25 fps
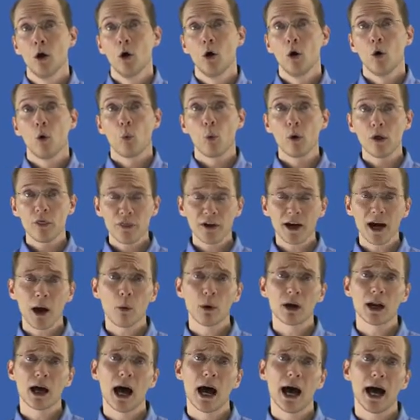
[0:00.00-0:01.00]
One thing I want
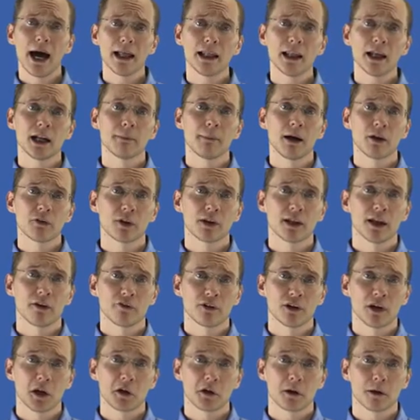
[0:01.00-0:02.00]
to highlight about the
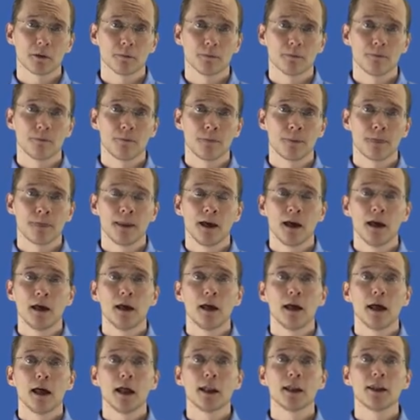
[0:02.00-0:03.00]
definition
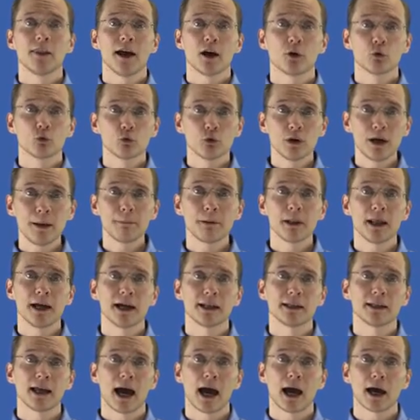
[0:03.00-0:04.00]
is that replay
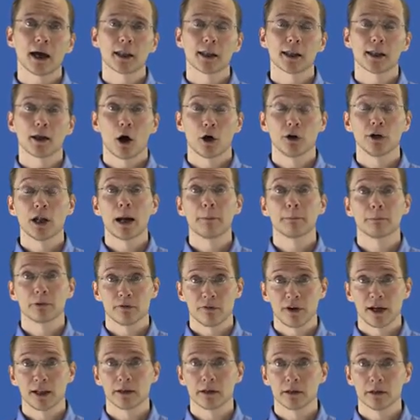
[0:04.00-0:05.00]
attacks are not
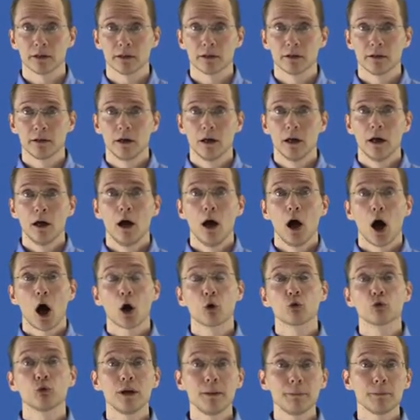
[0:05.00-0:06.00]
prevented. A
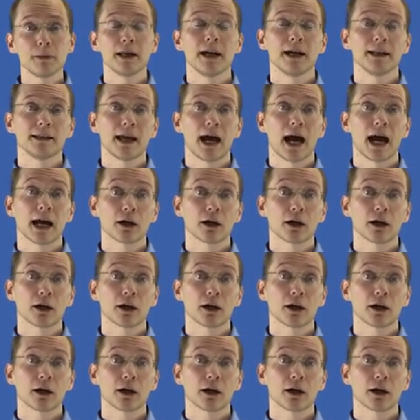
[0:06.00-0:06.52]
replay attack